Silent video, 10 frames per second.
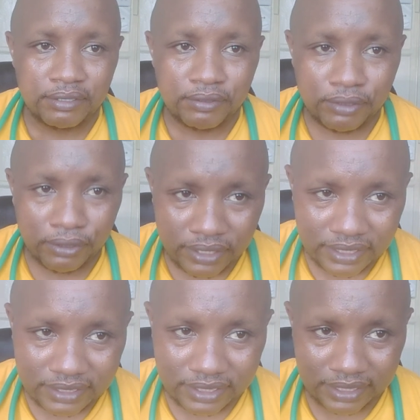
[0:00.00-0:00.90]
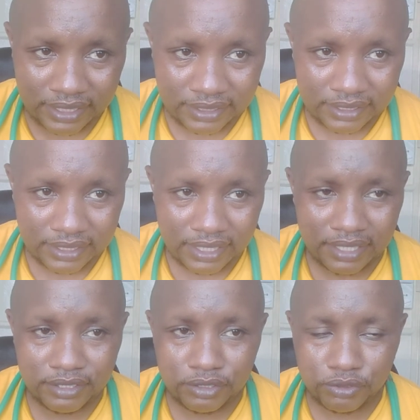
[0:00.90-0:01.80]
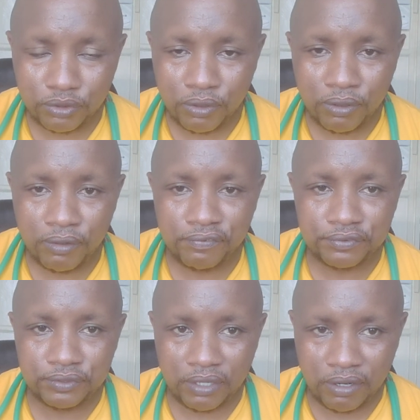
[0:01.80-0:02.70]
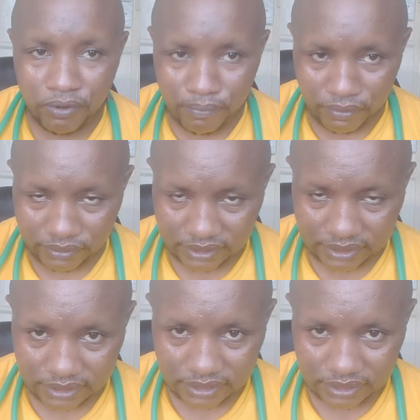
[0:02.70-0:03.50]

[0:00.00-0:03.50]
Chronic stress can throw off your hormones.